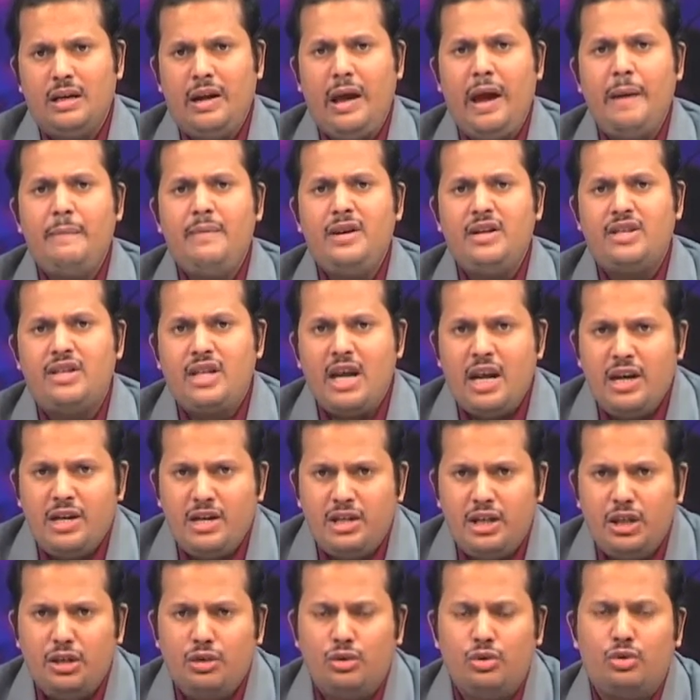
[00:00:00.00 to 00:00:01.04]
Now, I am
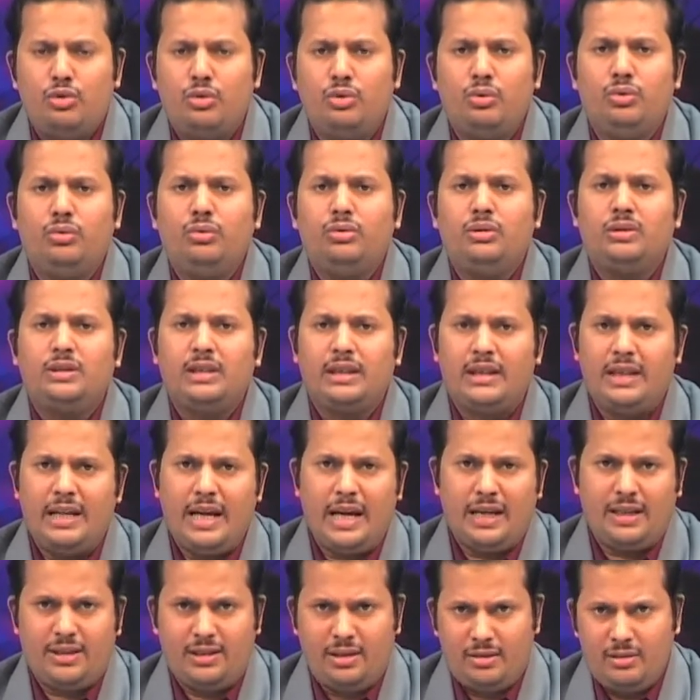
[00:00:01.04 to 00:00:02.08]
intending to do
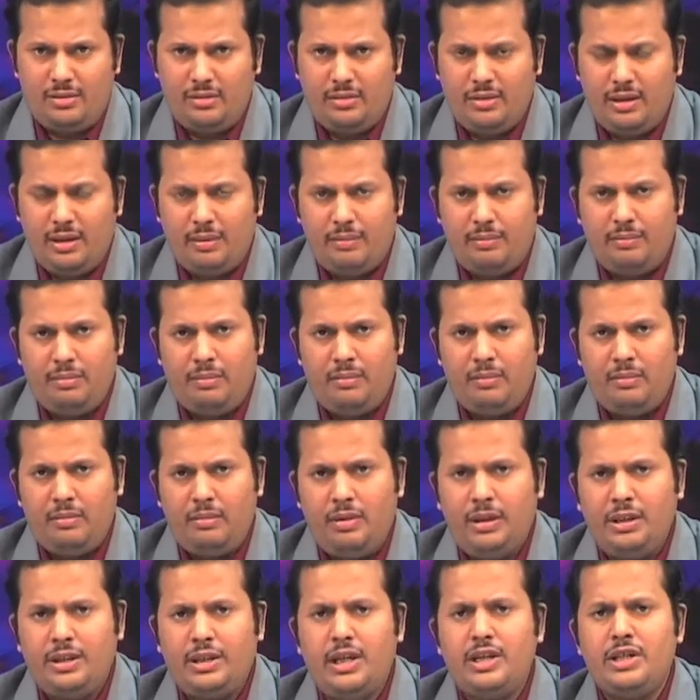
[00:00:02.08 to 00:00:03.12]
certain action,
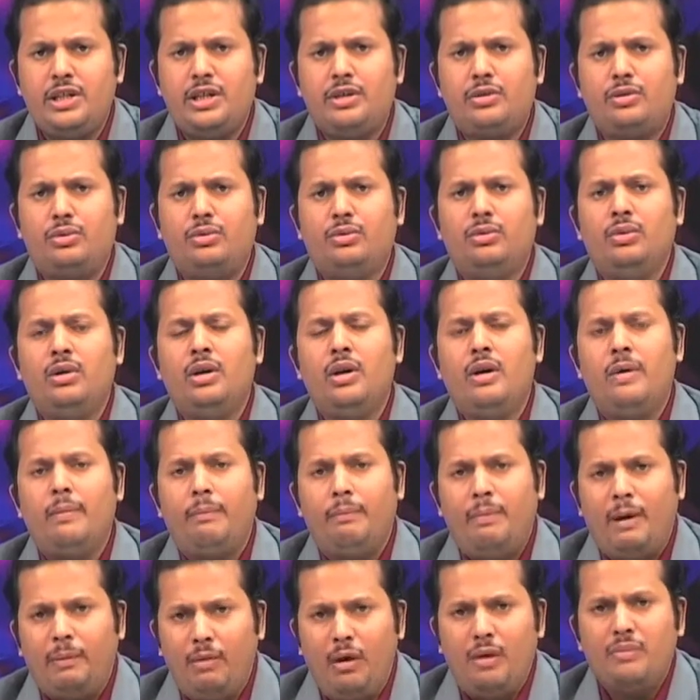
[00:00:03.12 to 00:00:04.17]
intending to
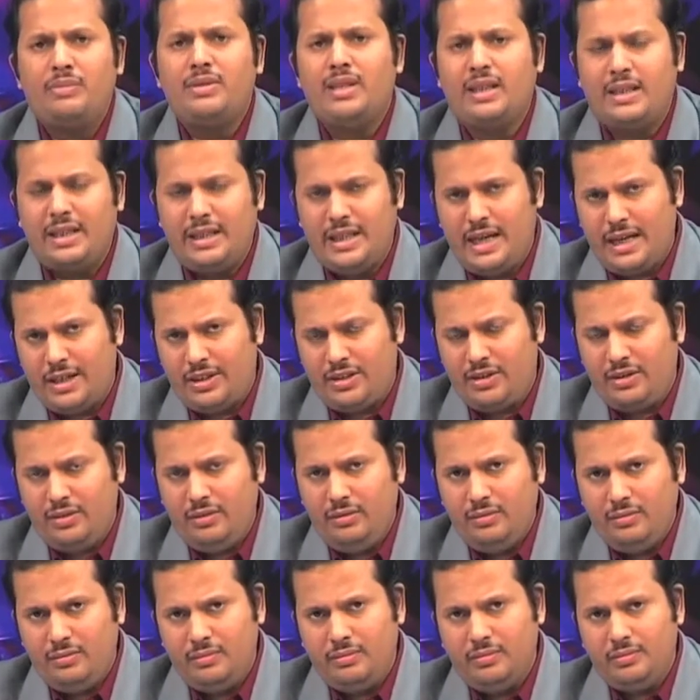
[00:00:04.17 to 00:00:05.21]
perform certain
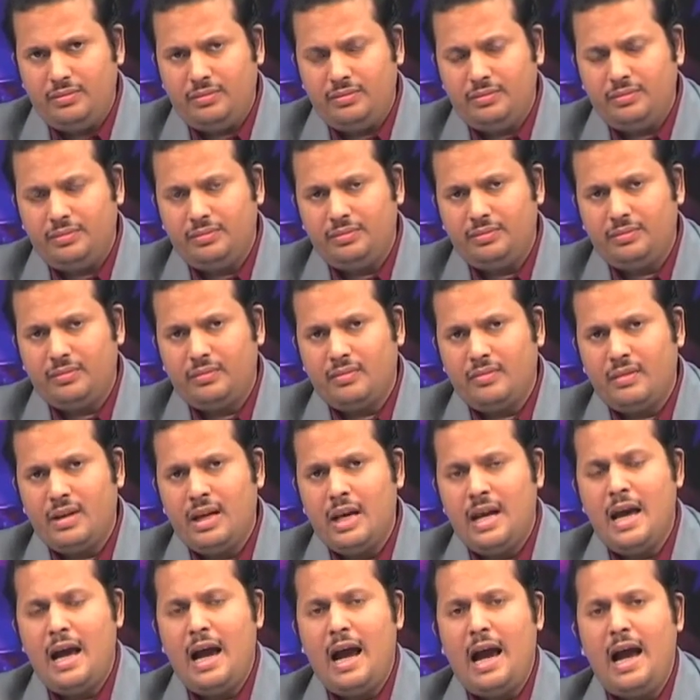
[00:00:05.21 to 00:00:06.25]
action,
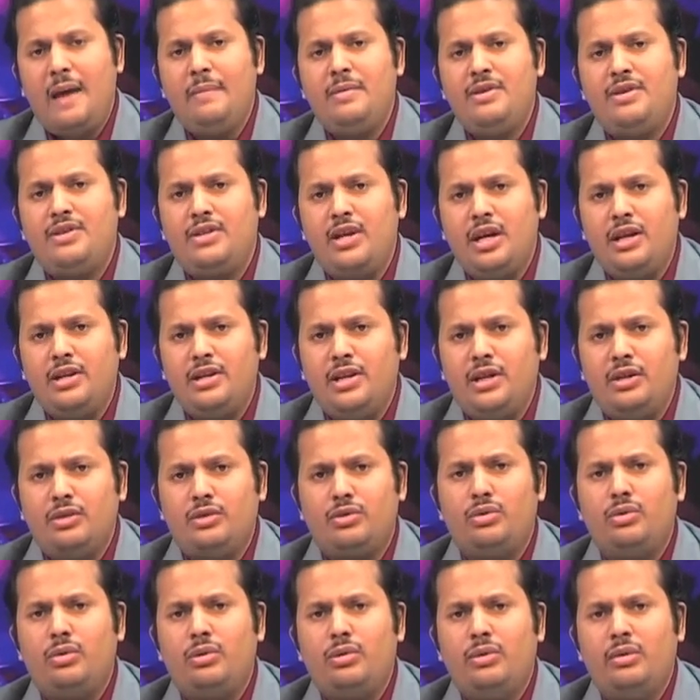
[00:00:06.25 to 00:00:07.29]
I am intending
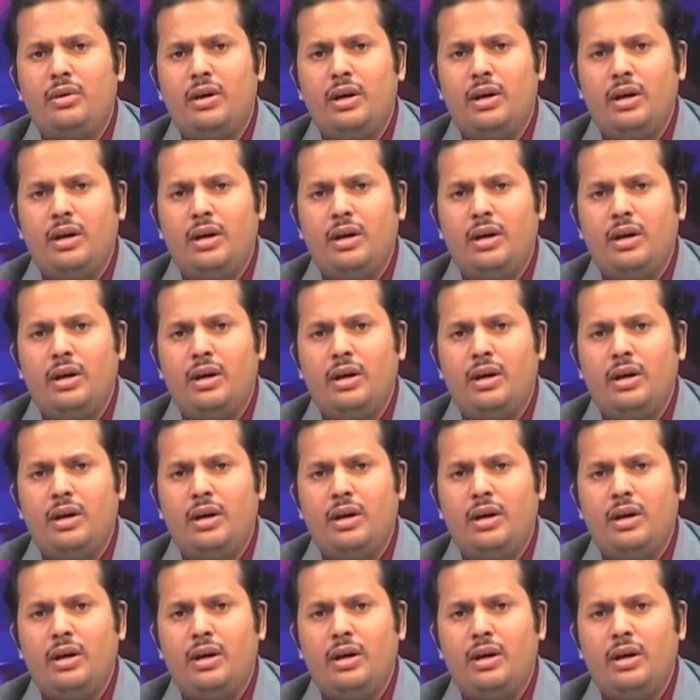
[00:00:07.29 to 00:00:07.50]
to